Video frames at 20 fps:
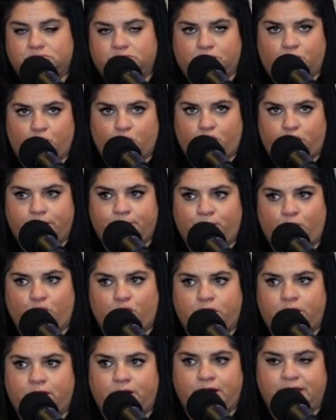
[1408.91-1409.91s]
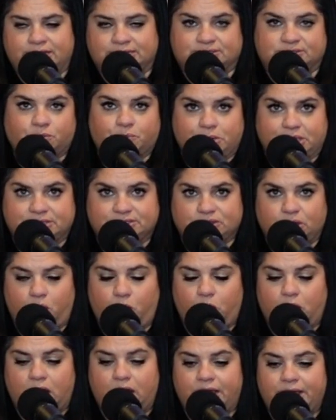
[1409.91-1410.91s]
more and more as the weeks
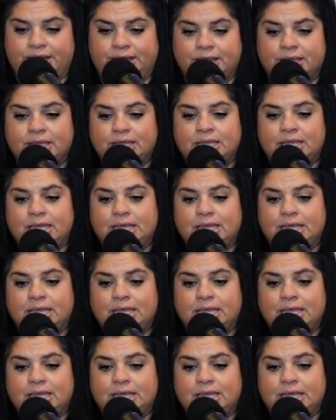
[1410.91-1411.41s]
go on.